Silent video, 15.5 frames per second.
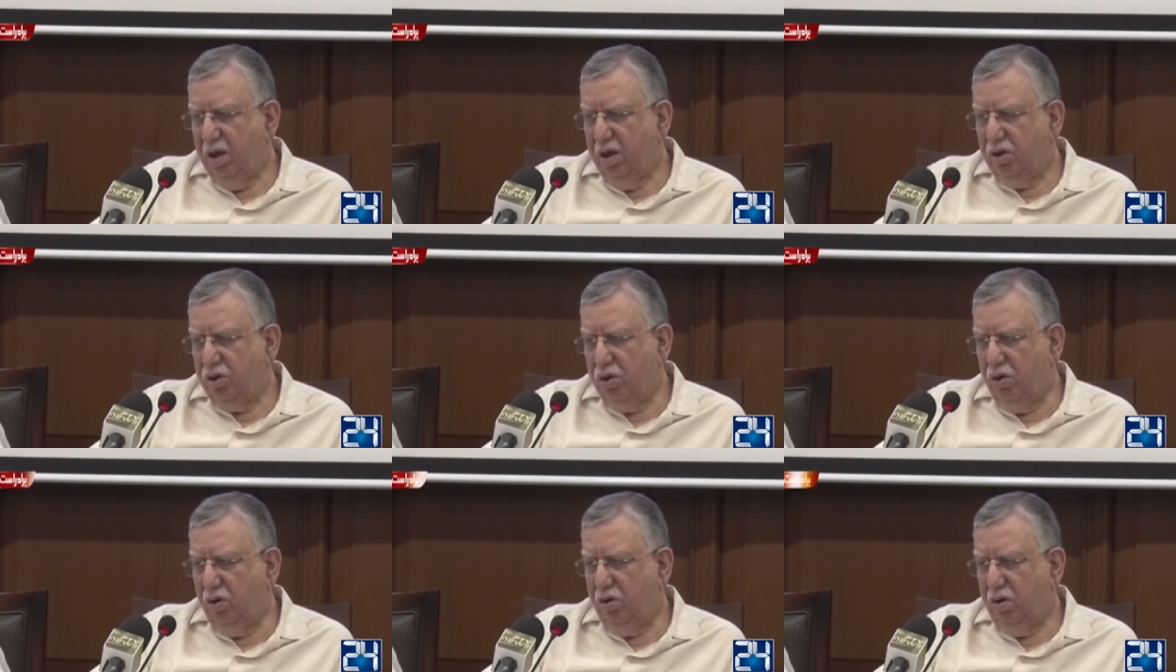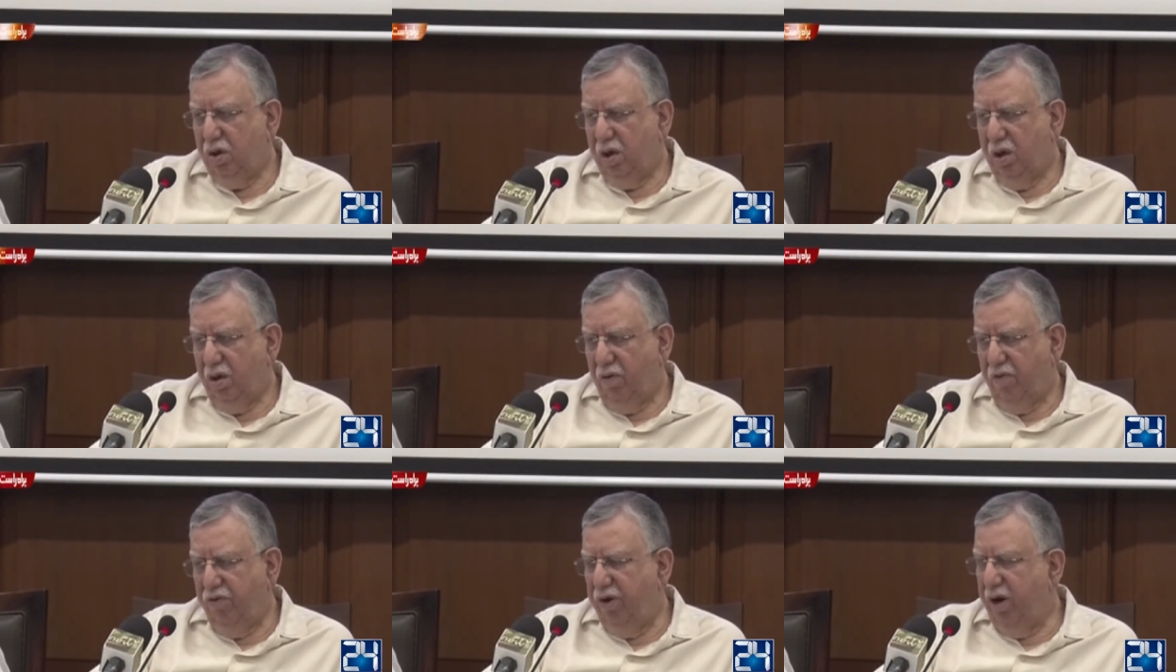So
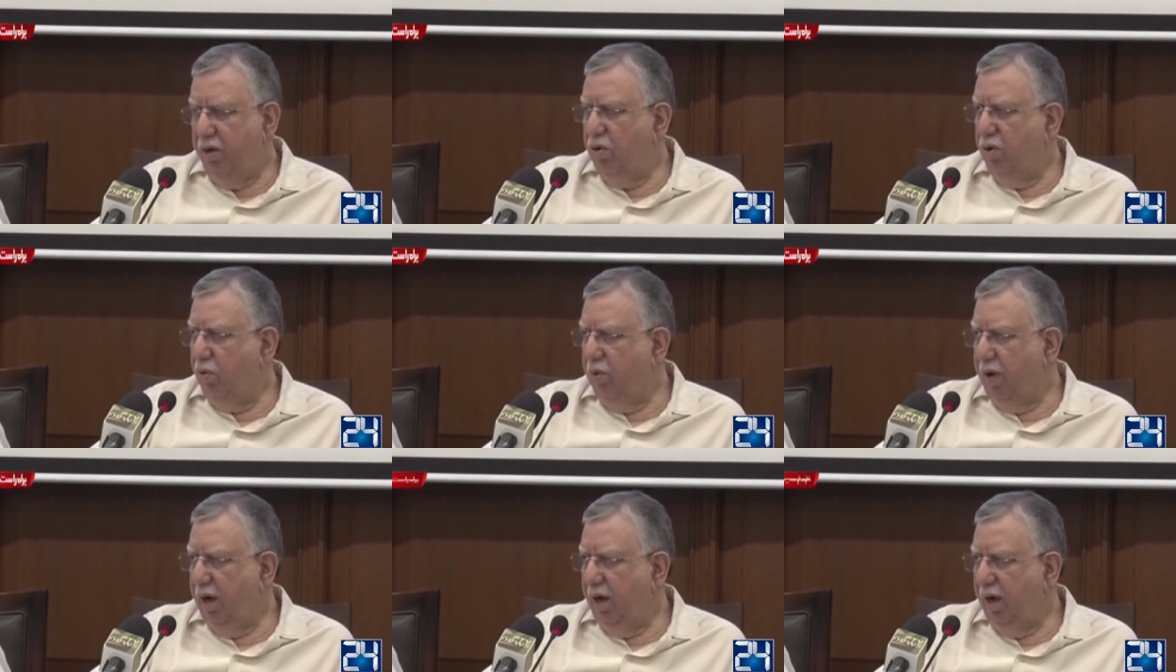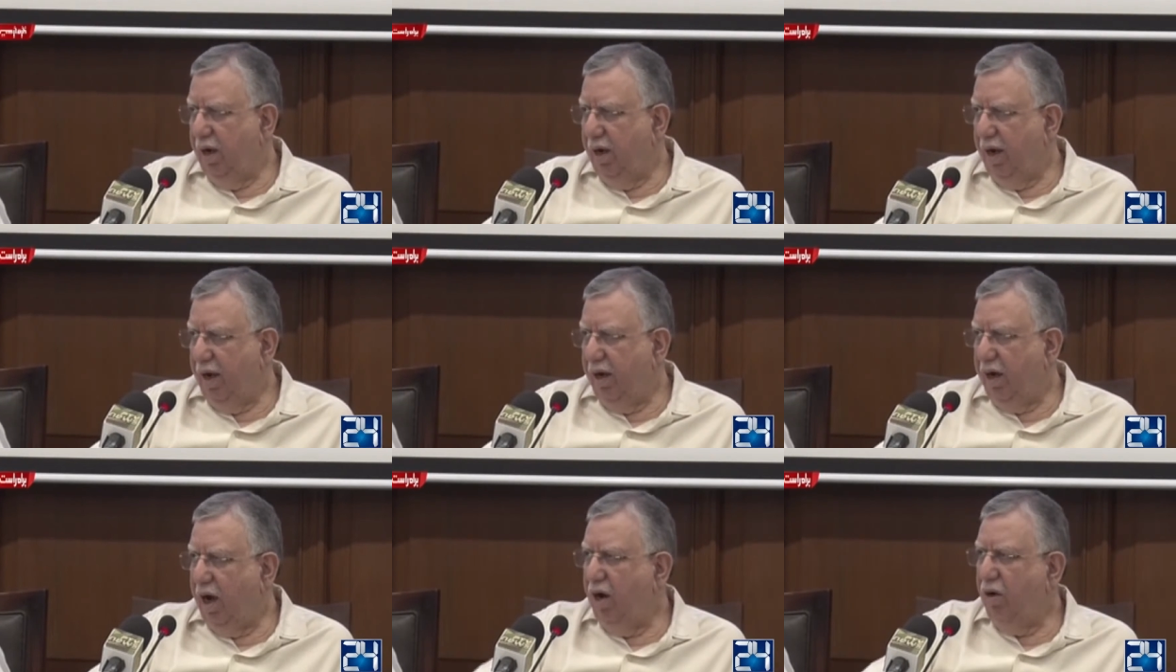we are doing well,
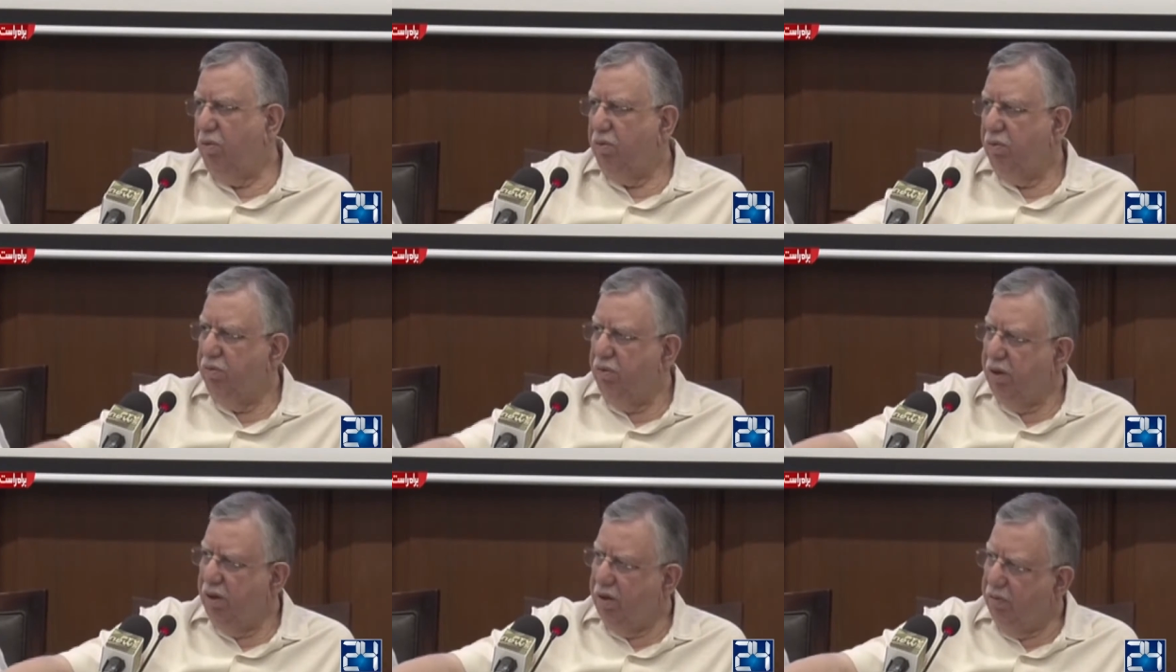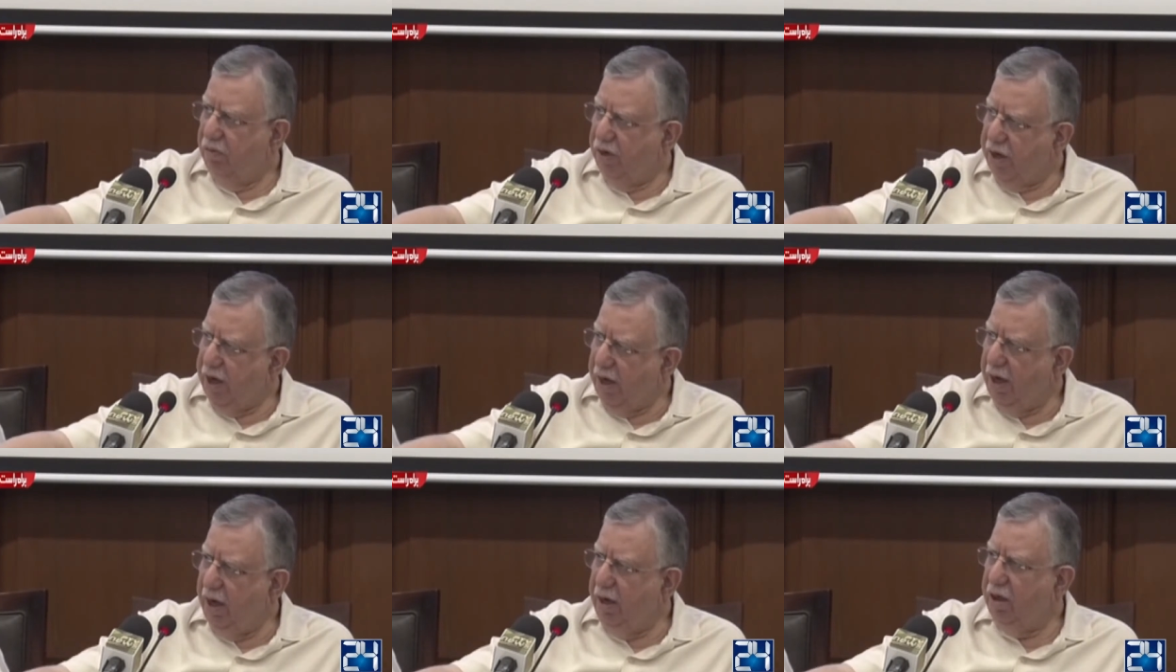and now we, we
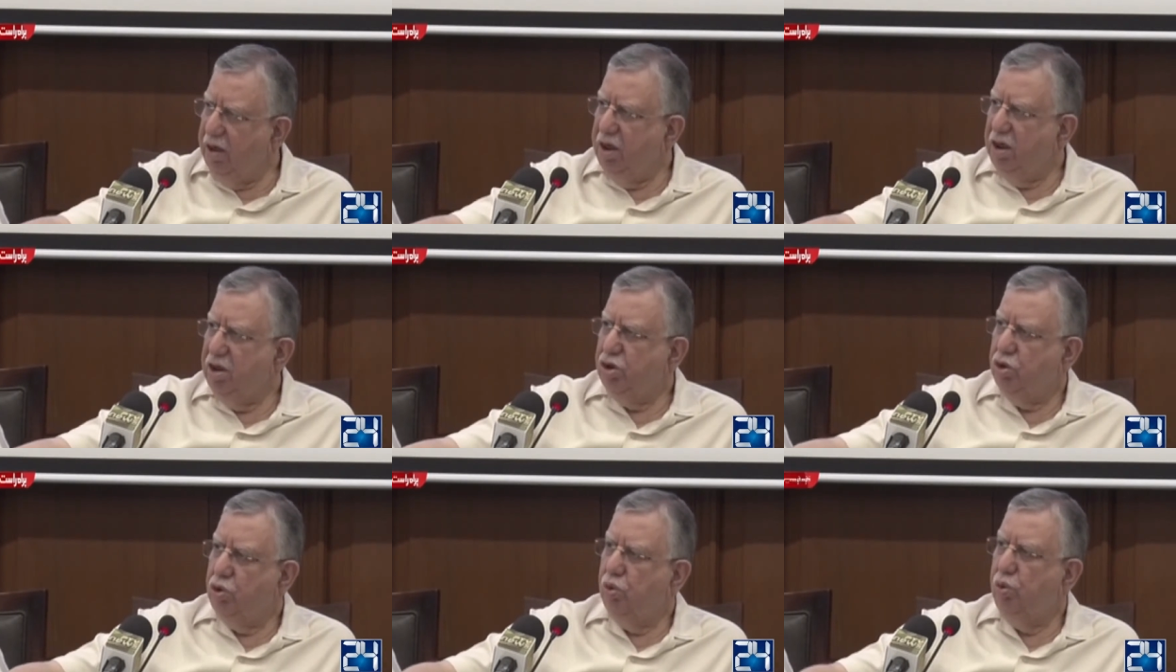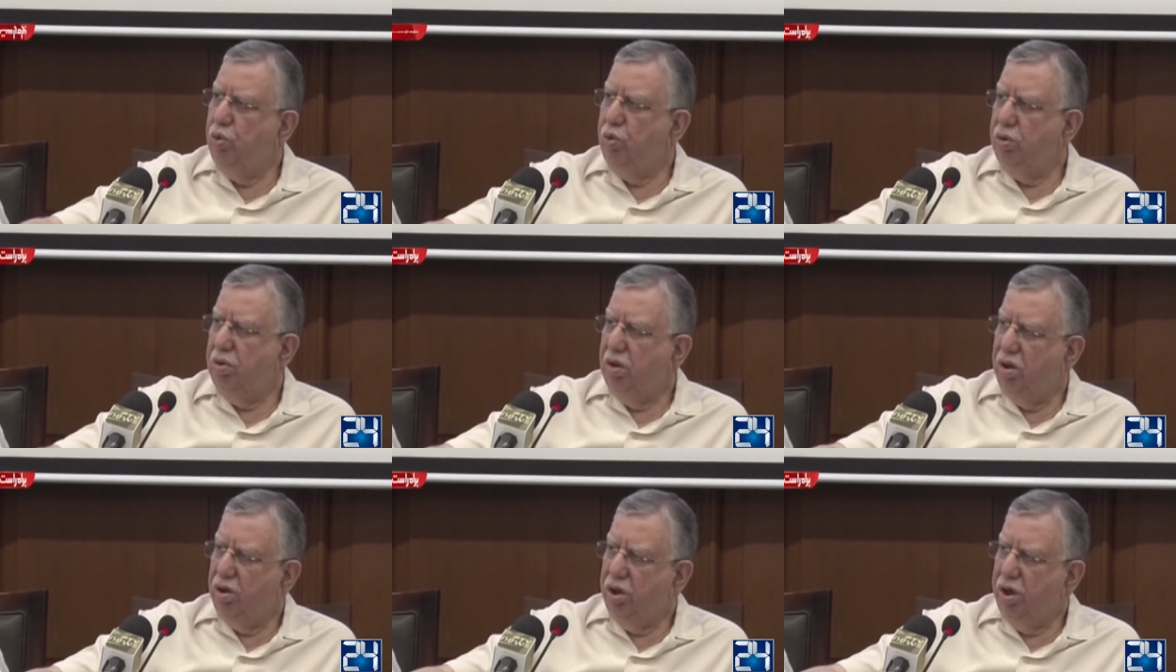kick in these two
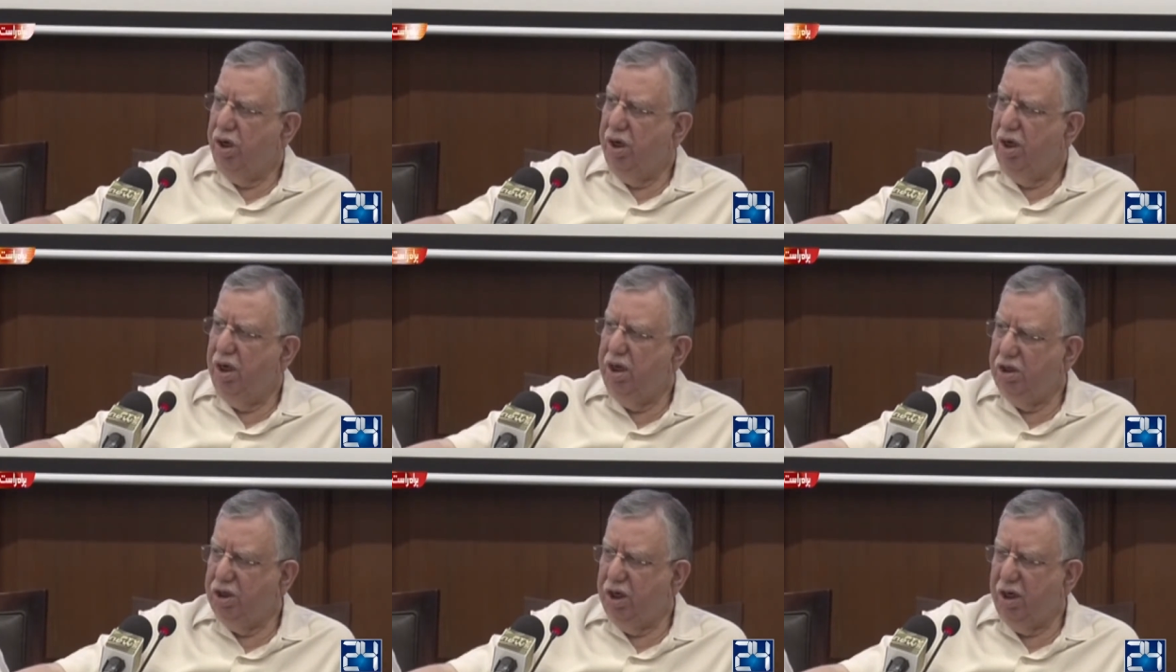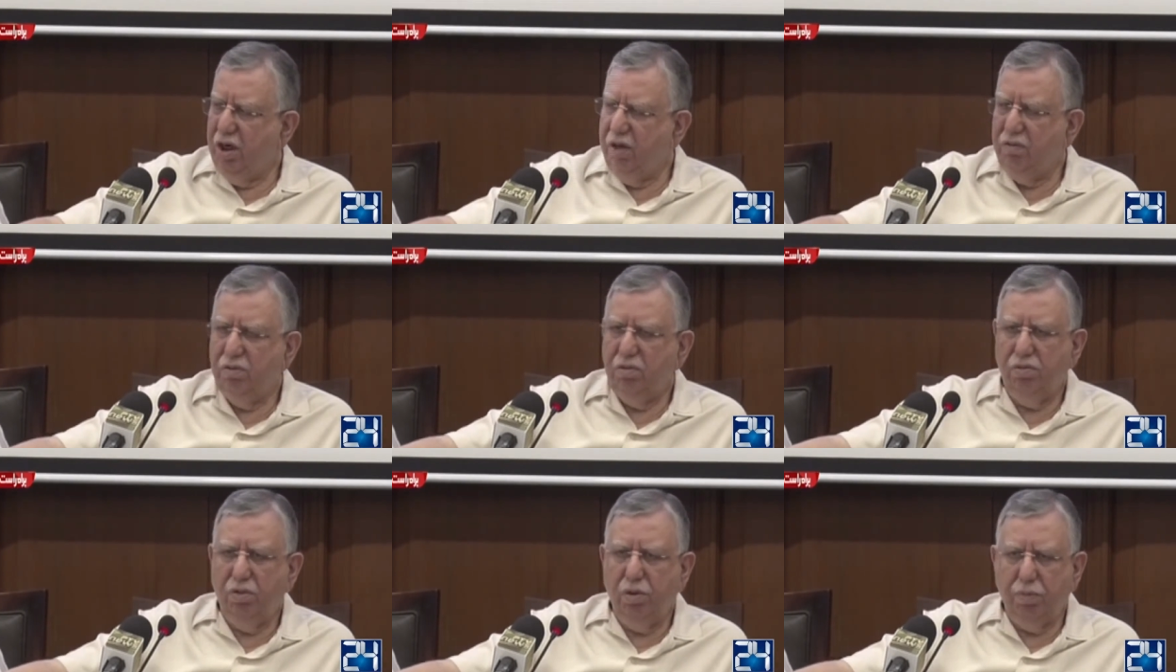or three initiatives,
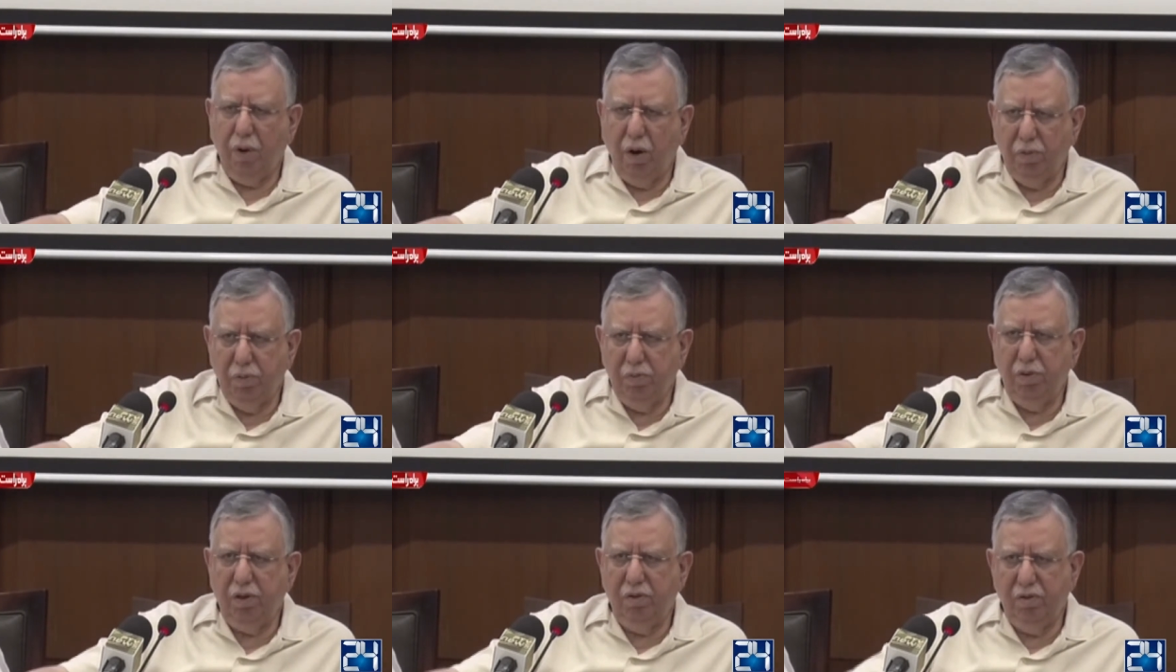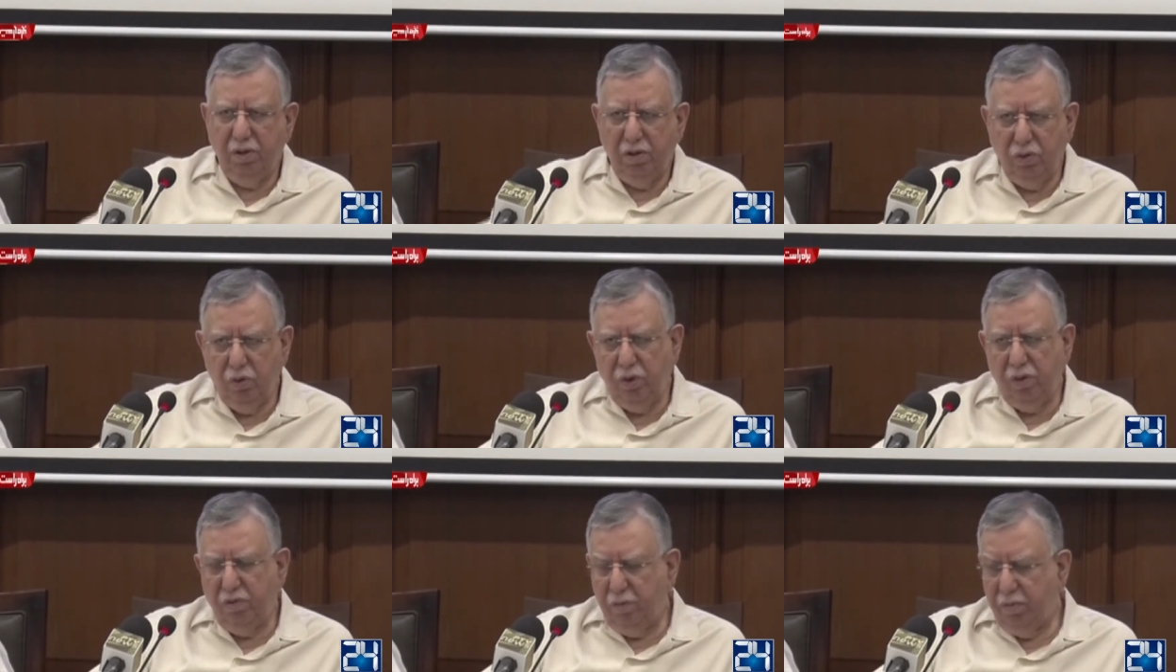we probably will
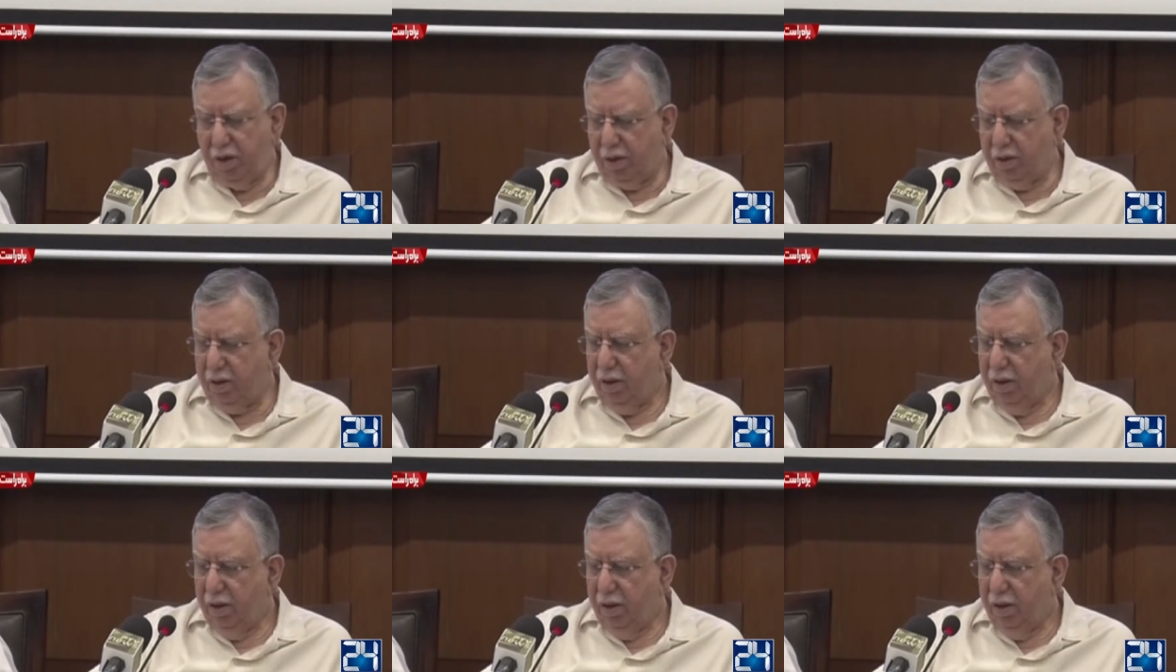do even better.